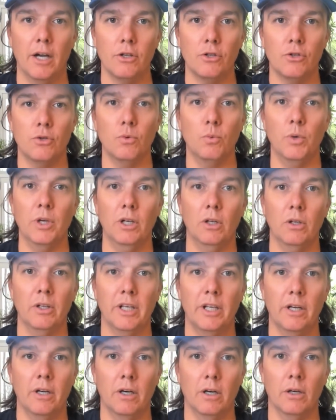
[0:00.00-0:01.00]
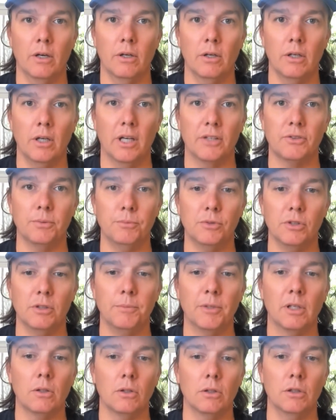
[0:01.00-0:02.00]
You will hear some doom
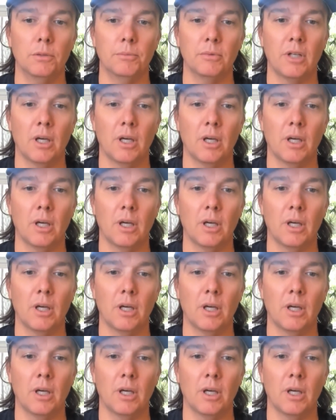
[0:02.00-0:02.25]
and gloom